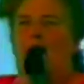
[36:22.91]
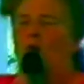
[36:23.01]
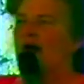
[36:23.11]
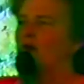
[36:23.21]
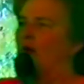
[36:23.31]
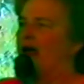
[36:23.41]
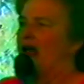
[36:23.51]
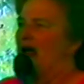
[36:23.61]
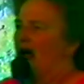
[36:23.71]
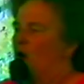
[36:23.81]
When
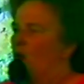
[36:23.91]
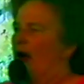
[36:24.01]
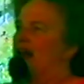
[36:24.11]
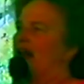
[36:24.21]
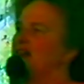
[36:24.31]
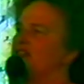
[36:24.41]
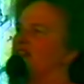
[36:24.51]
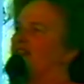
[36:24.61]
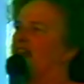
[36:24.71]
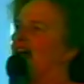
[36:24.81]
we went
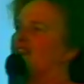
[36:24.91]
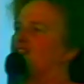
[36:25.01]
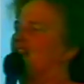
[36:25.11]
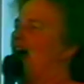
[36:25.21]
into the guest